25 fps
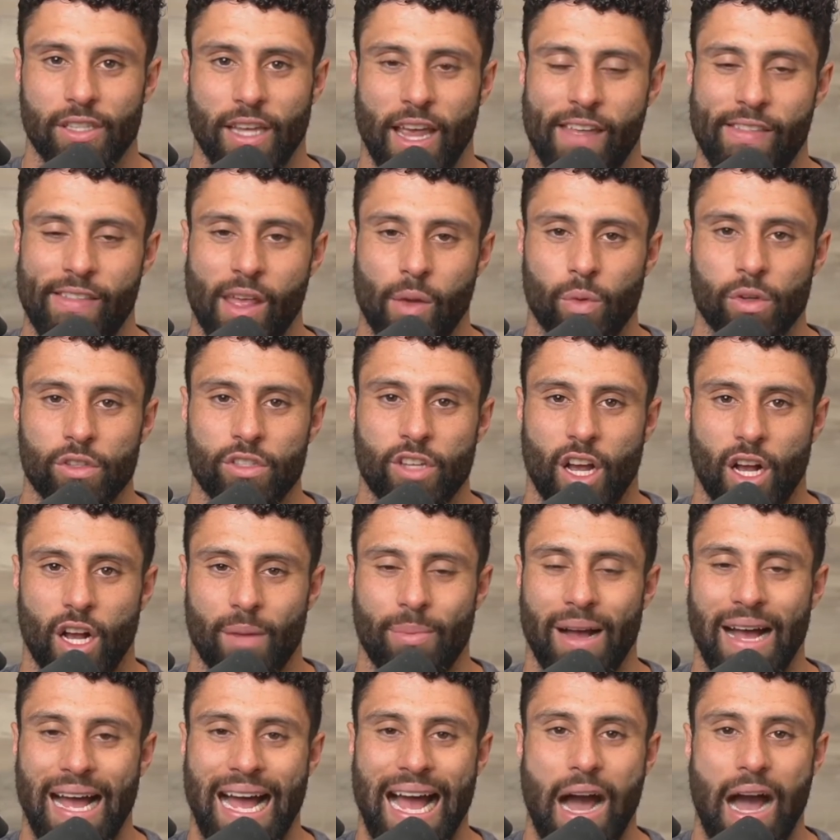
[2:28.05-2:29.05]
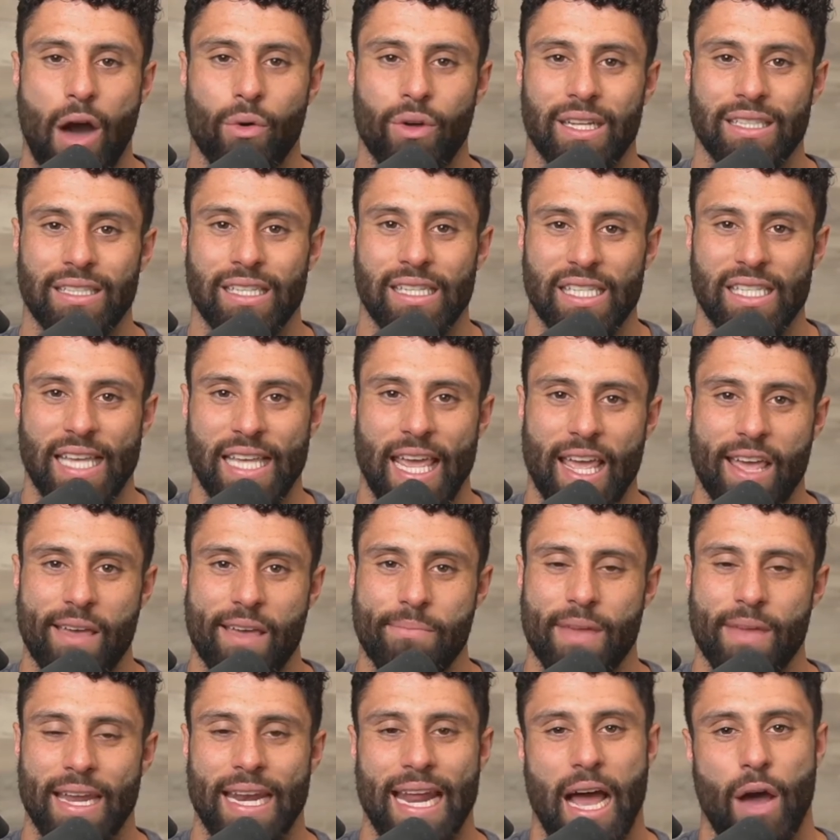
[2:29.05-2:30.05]
and then we'll talk about how it is a
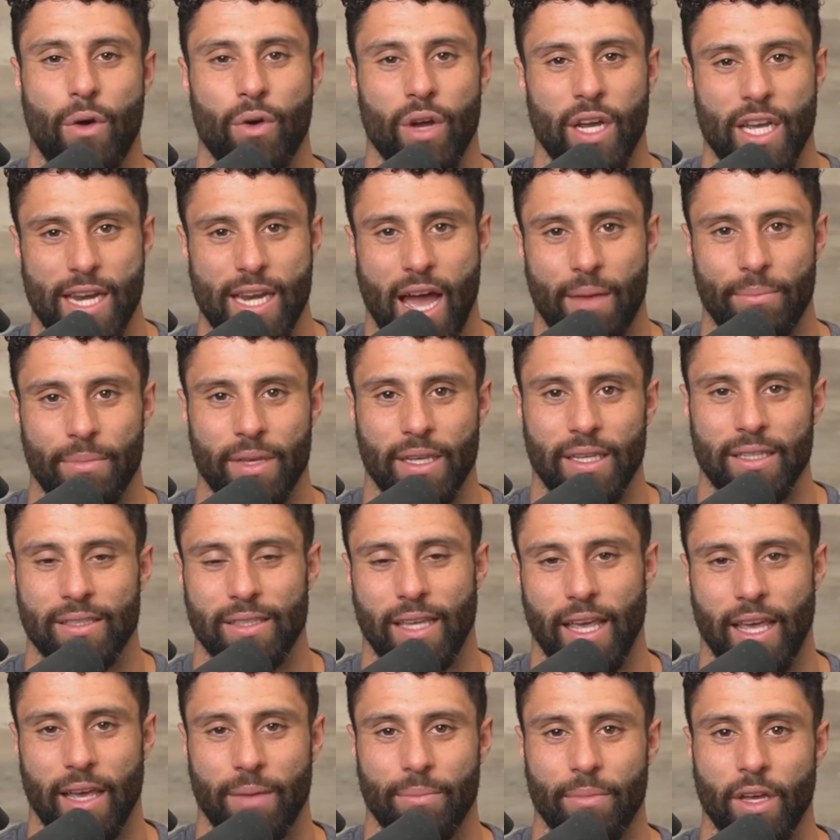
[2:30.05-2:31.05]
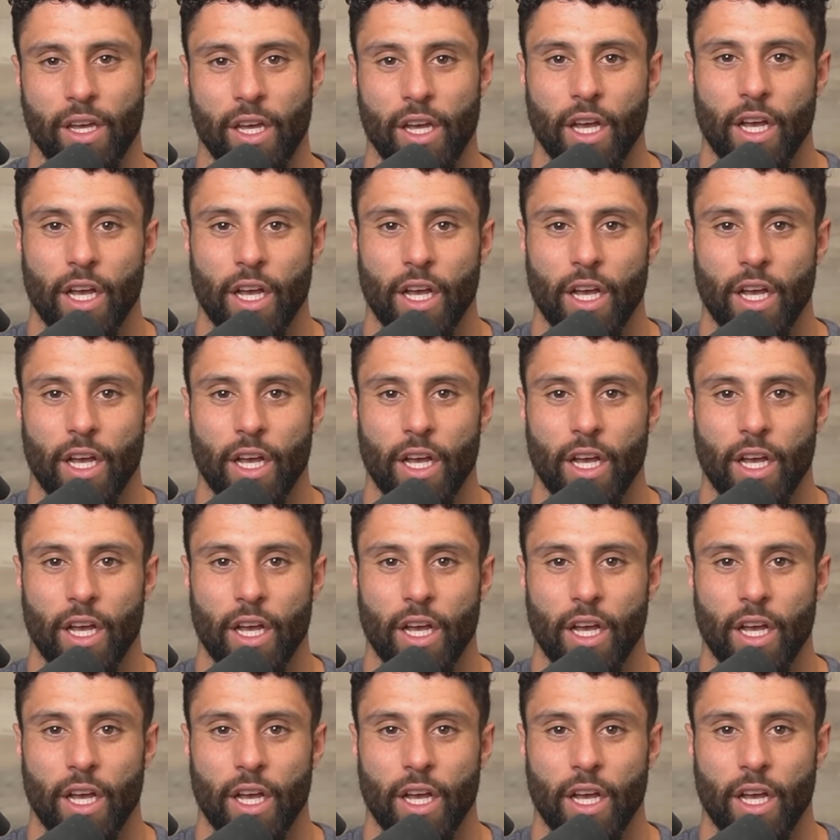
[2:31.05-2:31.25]
scam and how it cannot be a scam.